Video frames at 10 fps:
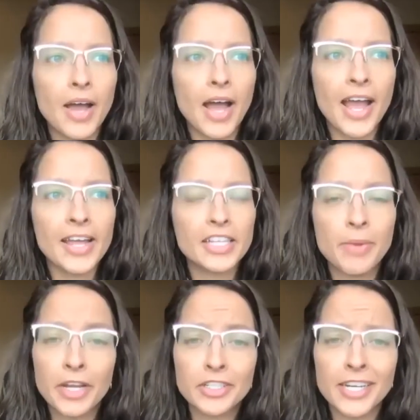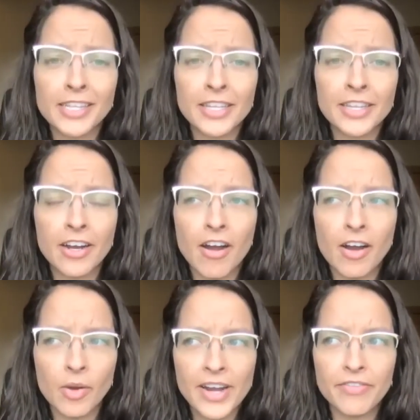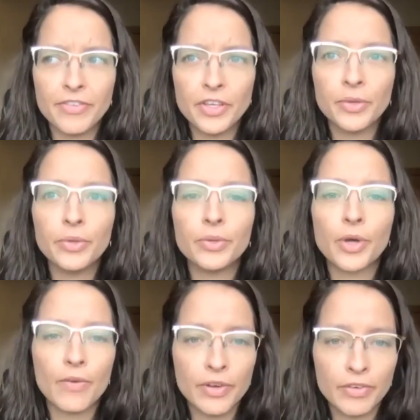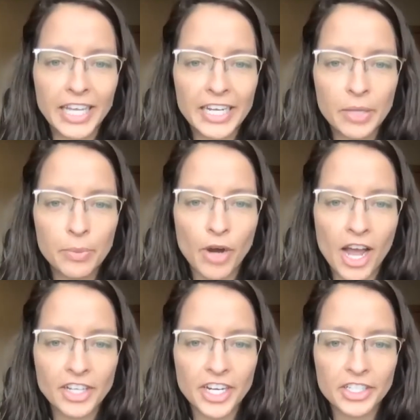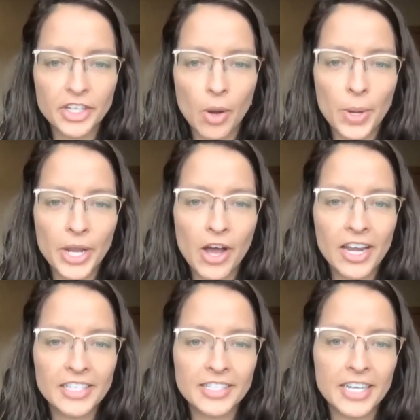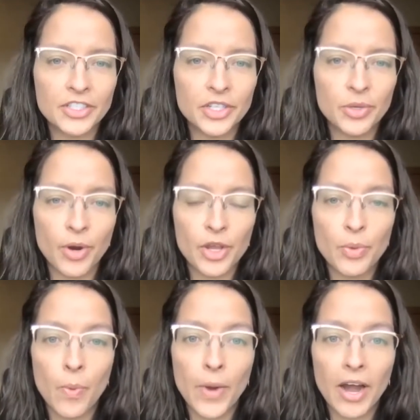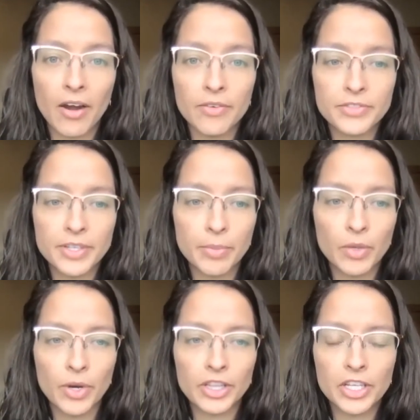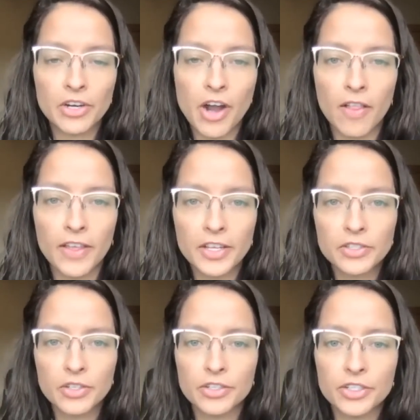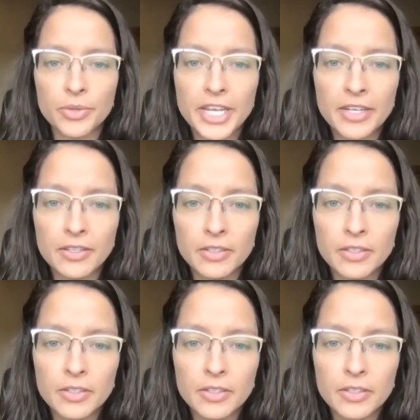it's my understanding that there are quite a few COVID-related projects going on at CSU. Are you aware of some of the work that your colleagues are doing?